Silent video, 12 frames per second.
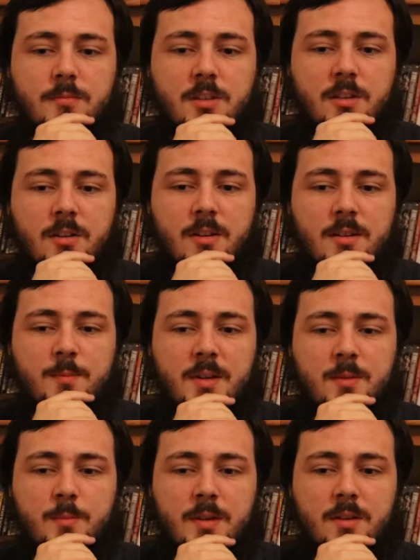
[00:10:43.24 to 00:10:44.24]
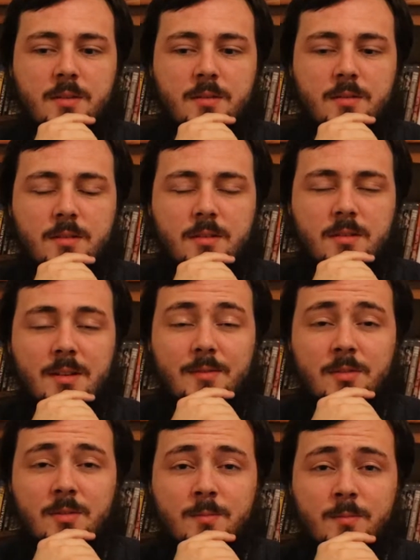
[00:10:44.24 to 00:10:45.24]
you know, he's given
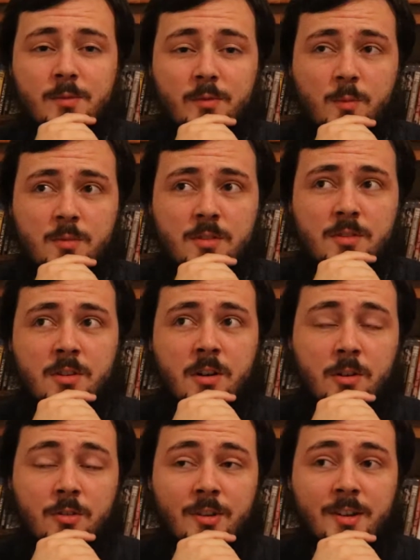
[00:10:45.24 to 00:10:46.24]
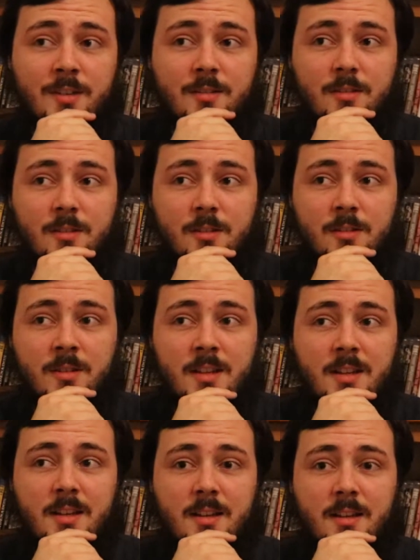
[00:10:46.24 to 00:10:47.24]
some performances that aren't great. You know,
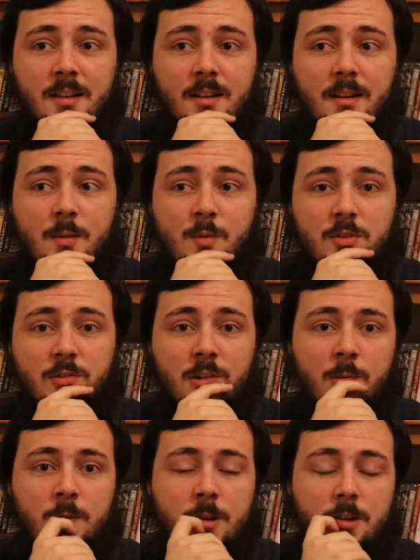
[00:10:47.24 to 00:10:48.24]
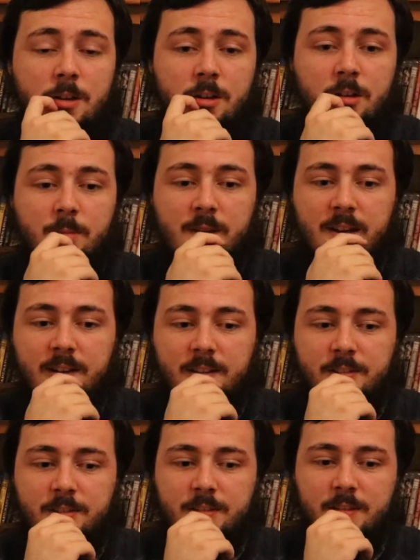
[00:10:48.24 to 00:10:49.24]
Les Miserables,
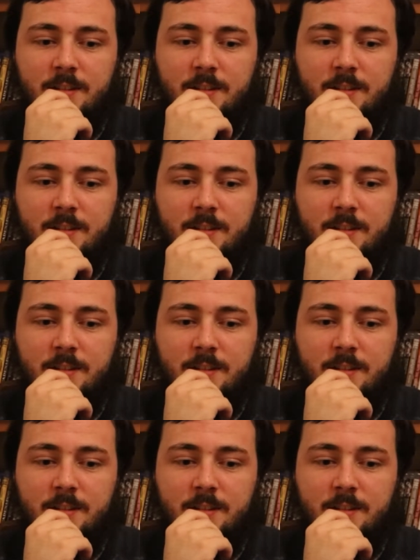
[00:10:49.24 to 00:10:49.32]
and